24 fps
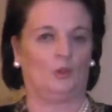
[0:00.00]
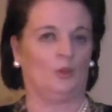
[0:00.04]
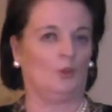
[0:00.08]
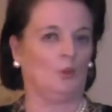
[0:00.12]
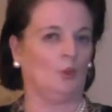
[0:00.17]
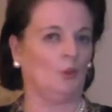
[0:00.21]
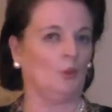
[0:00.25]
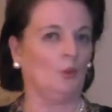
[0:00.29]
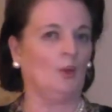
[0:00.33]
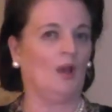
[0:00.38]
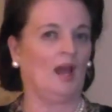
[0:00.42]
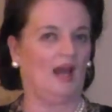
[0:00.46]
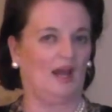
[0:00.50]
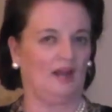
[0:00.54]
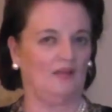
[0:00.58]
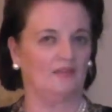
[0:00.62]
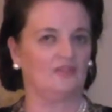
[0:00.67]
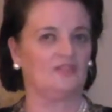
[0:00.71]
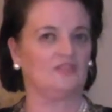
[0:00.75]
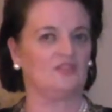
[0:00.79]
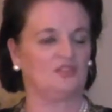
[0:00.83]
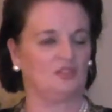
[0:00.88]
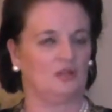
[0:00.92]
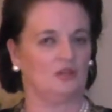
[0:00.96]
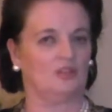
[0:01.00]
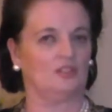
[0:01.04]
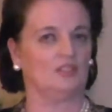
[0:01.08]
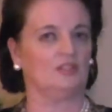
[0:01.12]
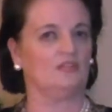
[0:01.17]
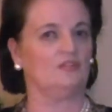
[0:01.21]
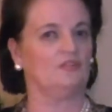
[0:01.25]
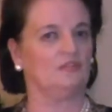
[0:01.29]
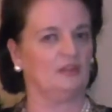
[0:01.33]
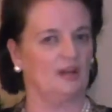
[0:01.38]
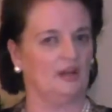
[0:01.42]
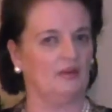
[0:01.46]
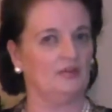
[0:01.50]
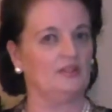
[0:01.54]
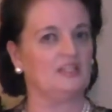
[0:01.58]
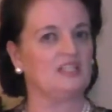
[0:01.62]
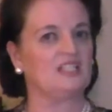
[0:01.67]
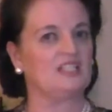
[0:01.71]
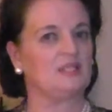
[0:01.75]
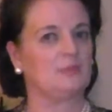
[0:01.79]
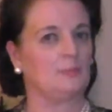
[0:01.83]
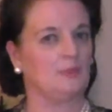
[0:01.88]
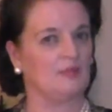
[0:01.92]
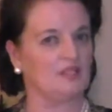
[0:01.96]
who have studied very
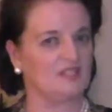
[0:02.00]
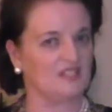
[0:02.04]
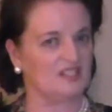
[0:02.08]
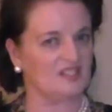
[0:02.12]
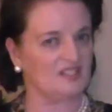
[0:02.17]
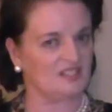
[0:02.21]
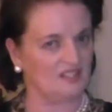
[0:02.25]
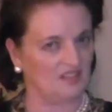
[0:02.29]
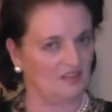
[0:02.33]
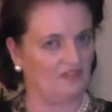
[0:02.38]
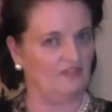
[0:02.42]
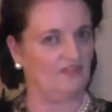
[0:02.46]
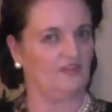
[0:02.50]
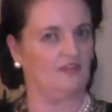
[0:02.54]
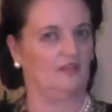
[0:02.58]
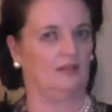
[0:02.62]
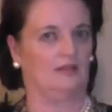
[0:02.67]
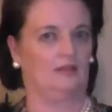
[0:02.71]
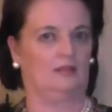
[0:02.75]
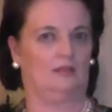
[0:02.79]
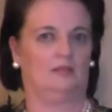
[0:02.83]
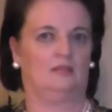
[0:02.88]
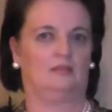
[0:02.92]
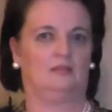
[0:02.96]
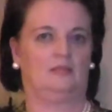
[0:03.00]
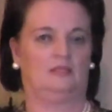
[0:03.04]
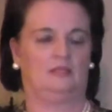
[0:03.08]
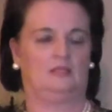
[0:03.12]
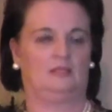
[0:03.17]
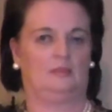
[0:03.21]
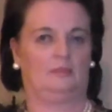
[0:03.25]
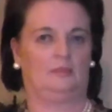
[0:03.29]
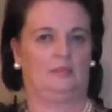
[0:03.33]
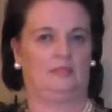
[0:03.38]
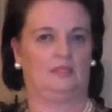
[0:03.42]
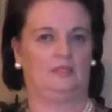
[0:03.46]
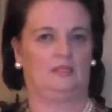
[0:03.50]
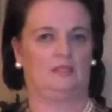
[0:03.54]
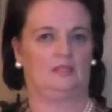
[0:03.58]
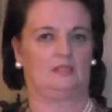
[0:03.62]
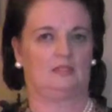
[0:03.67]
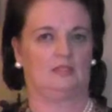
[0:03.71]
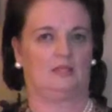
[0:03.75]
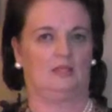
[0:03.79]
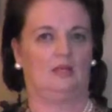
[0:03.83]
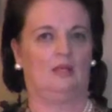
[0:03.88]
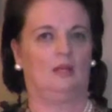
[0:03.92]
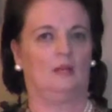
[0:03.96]
specific
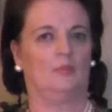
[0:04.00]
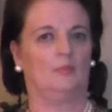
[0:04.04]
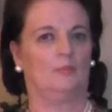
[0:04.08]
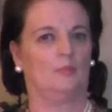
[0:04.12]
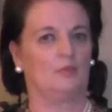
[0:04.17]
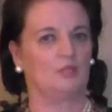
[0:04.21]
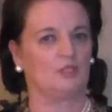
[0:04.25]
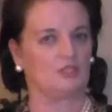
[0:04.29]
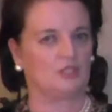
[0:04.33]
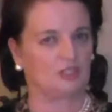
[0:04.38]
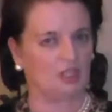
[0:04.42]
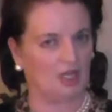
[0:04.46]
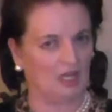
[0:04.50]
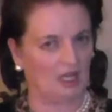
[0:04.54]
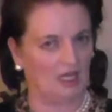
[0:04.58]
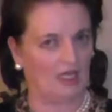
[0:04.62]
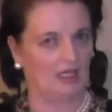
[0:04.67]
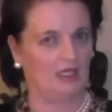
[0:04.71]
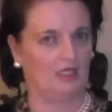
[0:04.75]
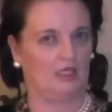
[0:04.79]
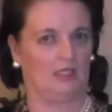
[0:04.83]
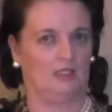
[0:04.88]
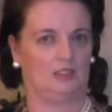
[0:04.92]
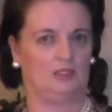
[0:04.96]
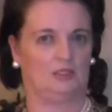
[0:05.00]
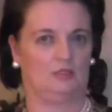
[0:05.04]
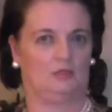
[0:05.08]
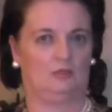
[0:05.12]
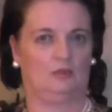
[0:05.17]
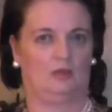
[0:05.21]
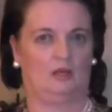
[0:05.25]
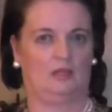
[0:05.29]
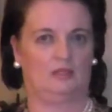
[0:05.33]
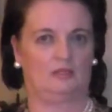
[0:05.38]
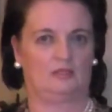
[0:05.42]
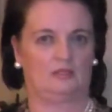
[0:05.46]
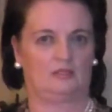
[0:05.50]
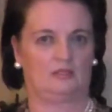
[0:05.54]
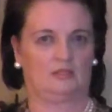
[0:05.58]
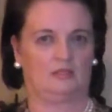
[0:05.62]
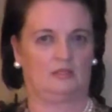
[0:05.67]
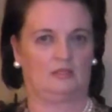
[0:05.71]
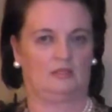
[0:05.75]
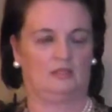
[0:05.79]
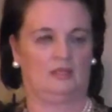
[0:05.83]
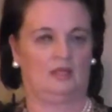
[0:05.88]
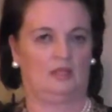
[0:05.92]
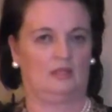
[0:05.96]
disciplines pertaining to us
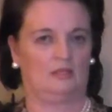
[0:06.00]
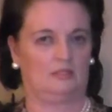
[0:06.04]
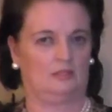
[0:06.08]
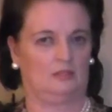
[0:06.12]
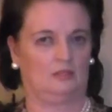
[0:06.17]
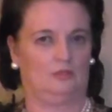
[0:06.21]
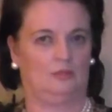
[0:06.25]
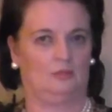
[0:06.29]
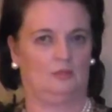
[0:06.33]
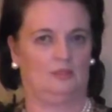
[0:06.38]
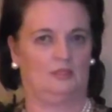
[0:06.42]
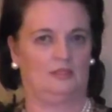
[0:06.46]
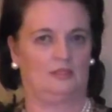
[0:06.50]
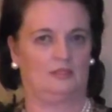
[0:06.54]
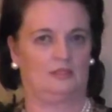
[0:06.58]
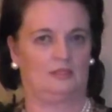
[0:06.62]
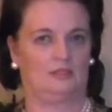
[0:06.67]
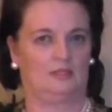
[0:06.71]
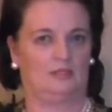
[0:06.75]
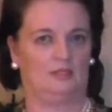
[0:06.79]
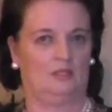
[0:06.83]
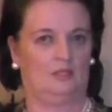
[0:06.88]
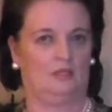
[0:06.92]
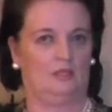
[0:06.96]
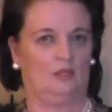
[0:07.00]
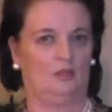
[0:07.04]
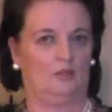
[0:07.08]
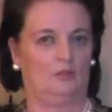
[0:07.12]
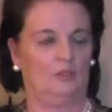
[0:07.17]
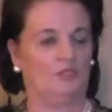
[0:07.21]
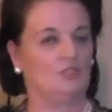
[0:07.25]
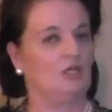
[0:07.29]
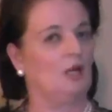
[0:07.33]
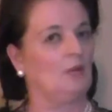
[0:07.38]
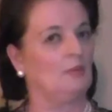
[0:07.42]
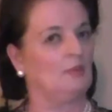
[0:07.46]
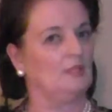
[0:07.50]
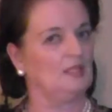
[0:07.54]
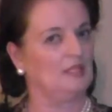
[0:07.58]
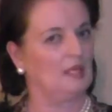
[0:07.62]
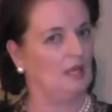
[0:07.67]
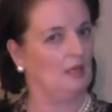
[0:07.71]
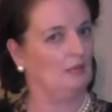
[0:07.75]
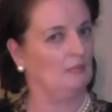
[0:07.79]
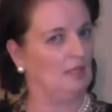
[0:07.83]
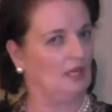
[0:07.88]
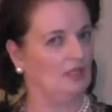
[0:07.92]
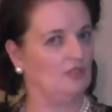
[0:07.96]
as humans, which I will
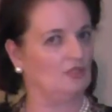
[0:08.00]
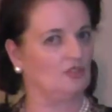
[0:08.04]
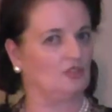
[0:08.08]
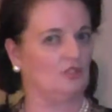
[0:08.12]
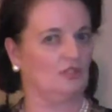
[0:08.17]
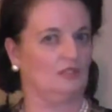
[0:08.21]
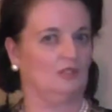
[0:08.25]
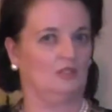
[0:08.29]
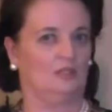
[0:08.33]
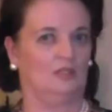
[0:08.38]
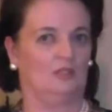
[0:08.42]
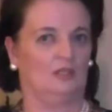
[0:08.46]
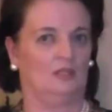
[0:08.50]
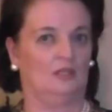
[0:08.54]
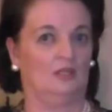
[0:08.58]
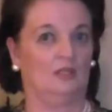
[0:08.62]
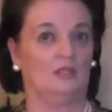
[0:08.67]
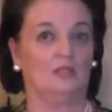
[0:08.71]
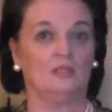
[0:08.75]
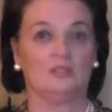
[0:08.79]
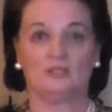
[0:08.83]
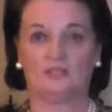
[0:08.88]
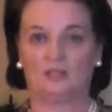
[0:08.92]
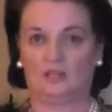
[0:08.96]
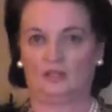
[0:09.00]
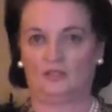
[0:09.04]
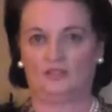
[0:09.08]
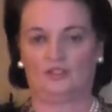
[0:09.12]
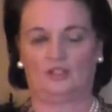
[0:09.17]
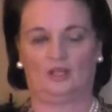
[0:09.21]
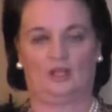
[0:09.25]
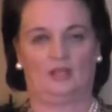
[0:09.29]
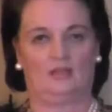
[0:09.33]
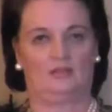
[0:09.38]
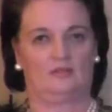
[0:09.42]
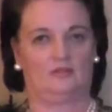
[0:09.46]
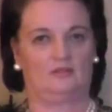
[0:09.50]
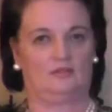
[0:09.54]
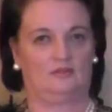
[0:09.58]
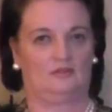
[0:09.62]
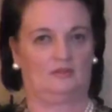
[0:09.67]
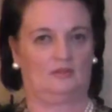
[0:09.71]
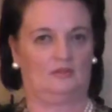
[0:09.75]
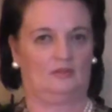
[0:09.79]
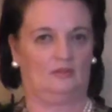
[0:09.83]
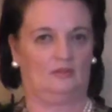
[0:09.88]
now mention, such as,